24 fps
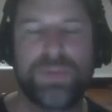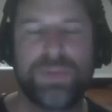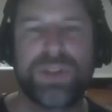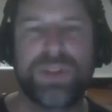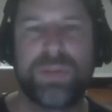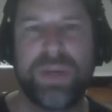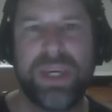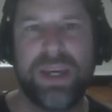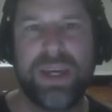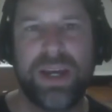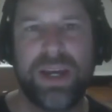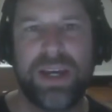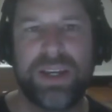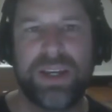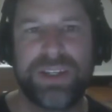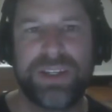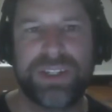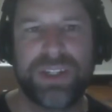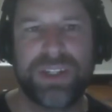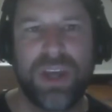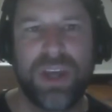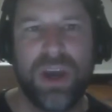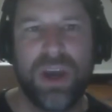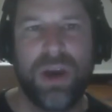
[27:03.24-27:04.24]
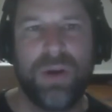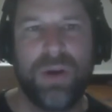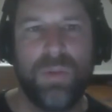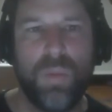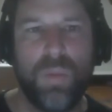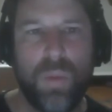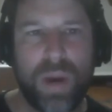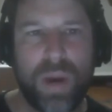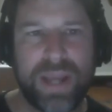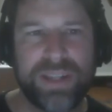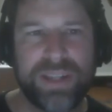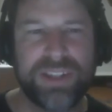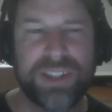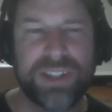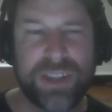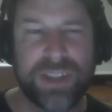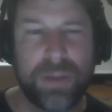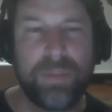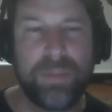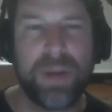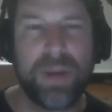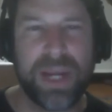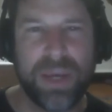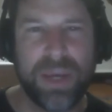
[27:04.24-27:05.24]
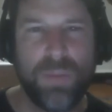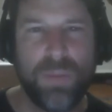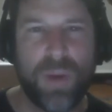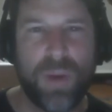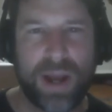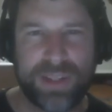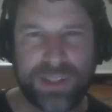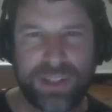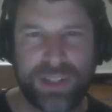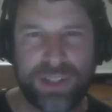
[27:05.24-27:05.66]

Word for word: because when somebody wants to